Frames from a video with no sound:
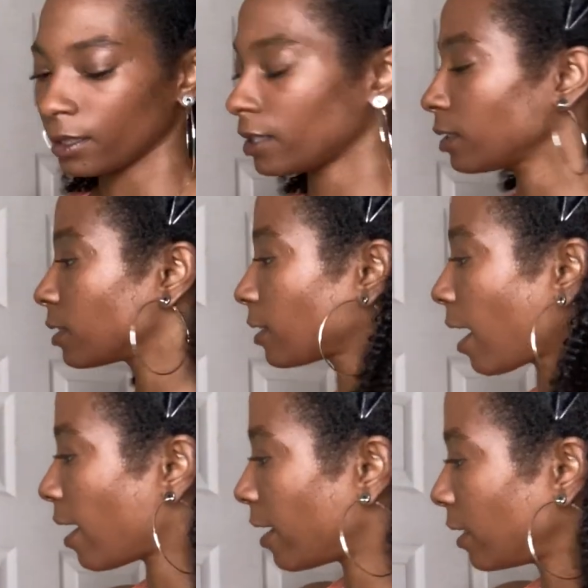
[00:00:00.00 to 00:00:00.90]
the
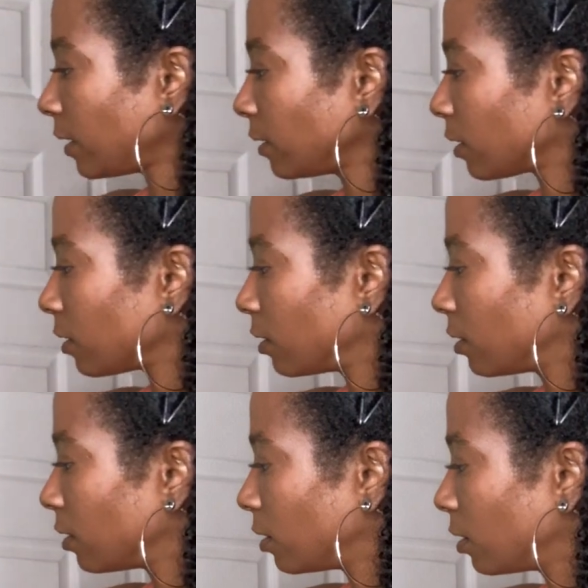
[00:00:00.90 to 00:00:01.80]
sides
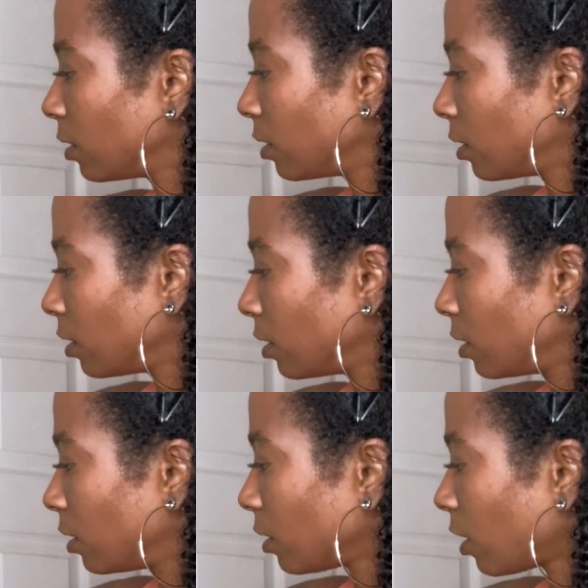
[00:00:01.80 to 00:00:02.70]

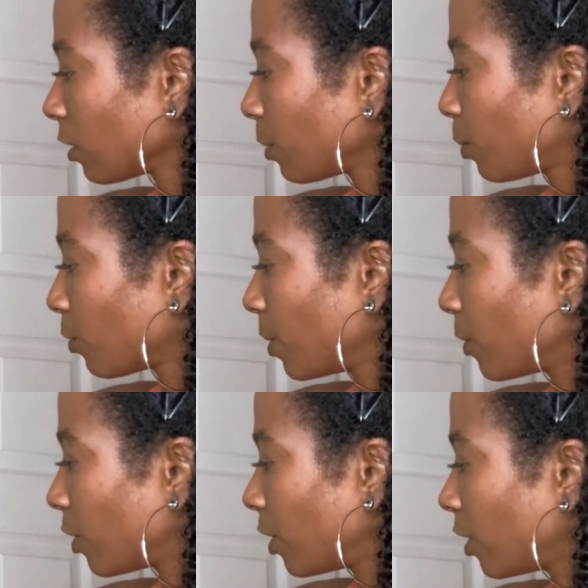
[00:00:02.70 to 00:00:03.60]
or the
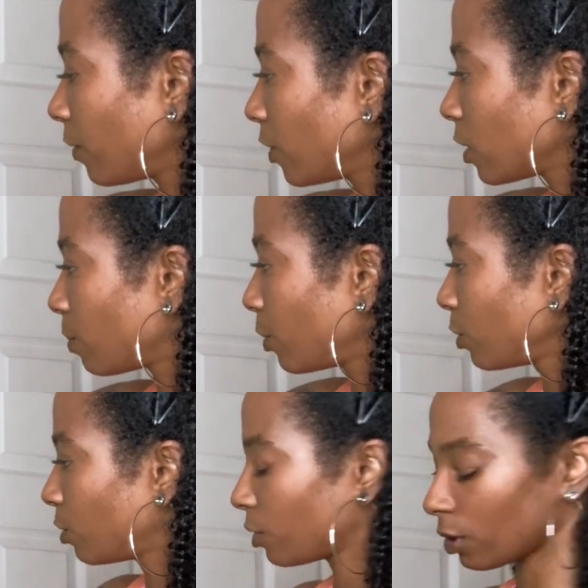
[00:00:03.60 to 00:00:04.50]
perimeter of this
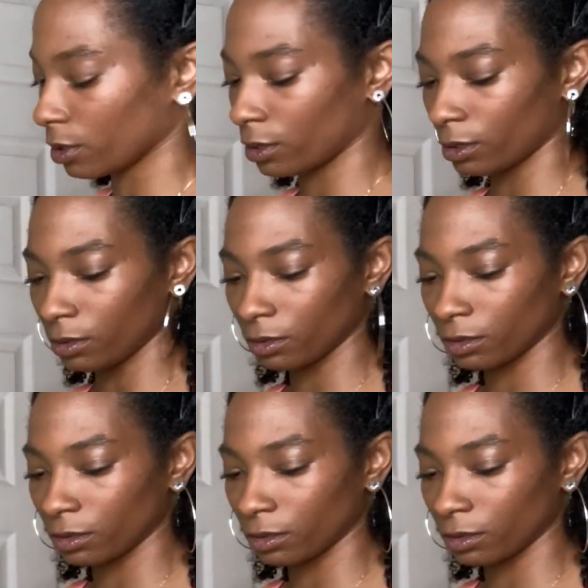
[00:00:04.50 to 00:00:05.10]
blue circle